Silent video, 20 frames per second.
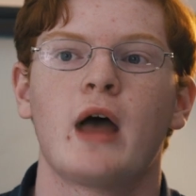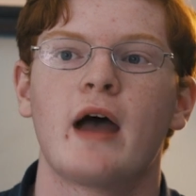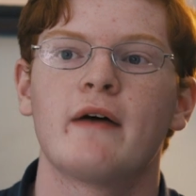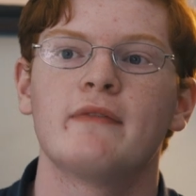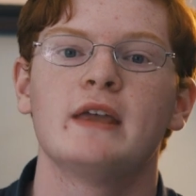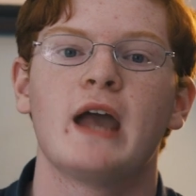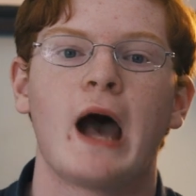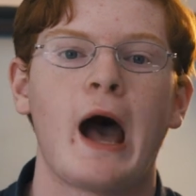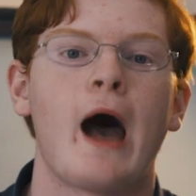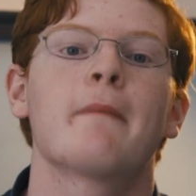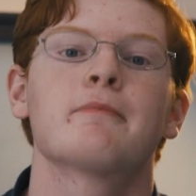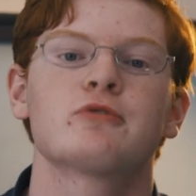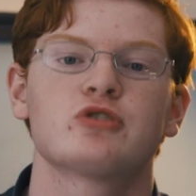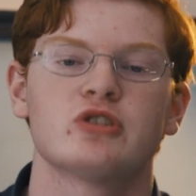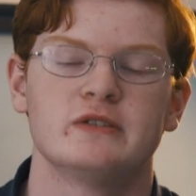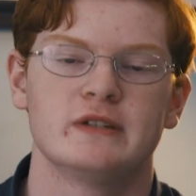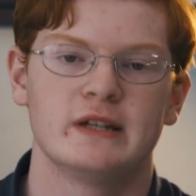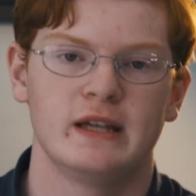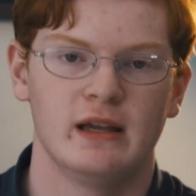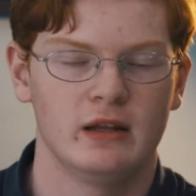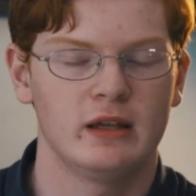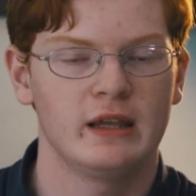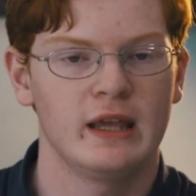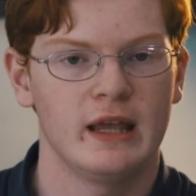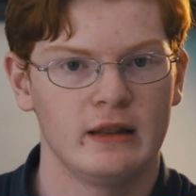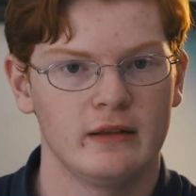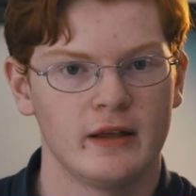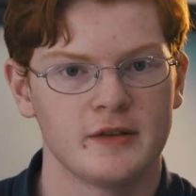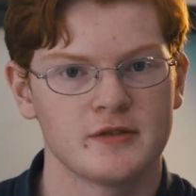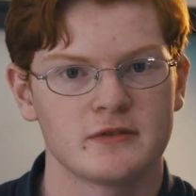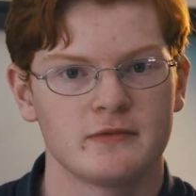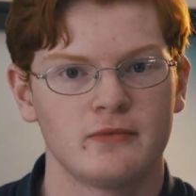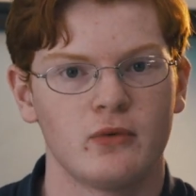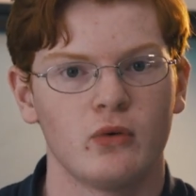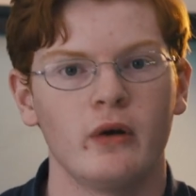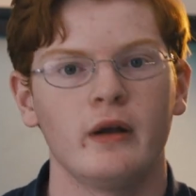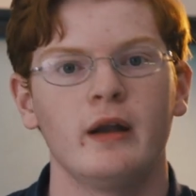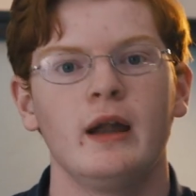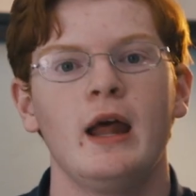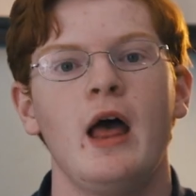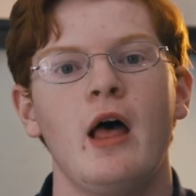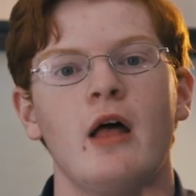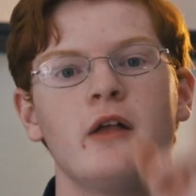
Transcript: have the option to get a kit lens for it.